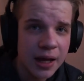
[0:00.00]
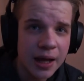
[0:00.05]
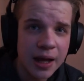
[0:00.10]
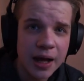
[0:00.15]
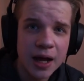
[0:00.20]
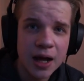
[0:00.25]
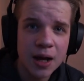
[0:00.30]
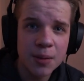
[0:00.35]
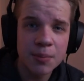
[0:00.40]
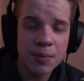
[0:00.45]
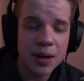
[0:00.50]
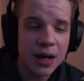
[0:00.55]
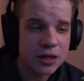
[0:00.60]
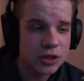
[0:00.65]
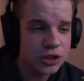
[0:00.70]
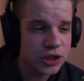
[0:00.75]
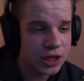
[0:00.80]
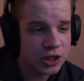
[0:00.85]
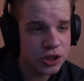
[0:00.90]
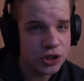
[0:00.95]
Um, I
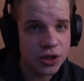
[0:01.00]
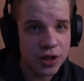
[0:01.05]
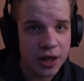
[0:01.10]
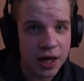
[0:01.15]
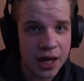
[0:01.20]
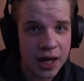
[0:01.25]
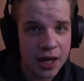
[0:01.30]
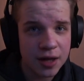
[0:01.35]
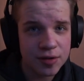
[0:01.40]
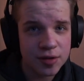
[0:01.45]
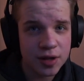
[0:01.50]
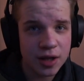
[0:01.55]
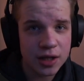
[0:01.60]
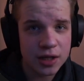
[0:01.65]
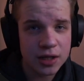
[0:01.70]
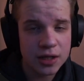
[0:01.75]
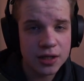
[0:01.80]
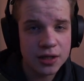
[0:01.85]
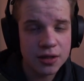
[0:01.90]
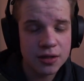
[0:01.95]
changed the hair
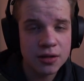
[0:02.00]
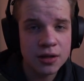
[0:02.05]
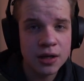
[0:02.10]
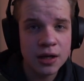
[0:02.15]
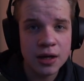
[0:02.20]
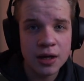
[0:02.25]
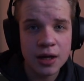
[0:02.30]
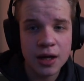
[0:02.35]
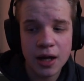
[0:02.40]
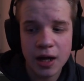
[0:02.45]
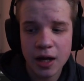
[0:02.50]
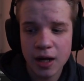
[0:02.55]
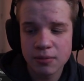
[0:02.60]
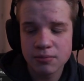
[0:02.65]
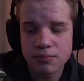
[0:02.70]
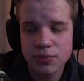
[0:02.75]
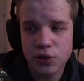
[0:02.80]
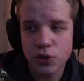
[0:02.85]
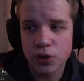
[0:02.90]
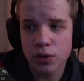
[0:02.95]
slightly um,
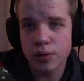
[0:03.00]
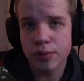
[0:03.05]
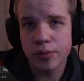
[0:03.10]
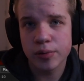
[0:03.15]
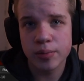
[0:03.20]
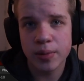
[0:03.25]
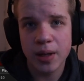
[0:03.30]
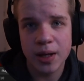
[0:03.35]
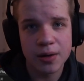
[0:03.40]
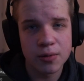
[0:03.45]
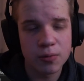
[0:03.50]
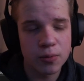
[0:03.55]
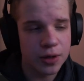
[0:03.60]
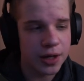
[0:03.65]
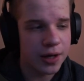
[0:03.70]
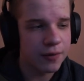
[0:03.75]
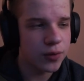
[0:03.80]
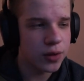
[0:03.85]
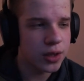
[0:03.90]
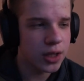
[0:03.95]
because I didn't want to
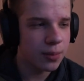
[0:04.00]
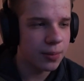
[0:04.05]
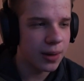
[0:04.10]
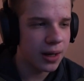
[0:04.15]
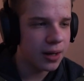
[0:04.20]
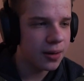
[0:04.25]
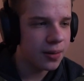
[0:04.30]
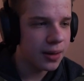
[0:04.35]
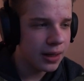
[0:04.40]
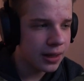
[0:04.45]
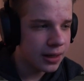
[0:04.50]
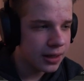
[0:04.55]
have the same hair.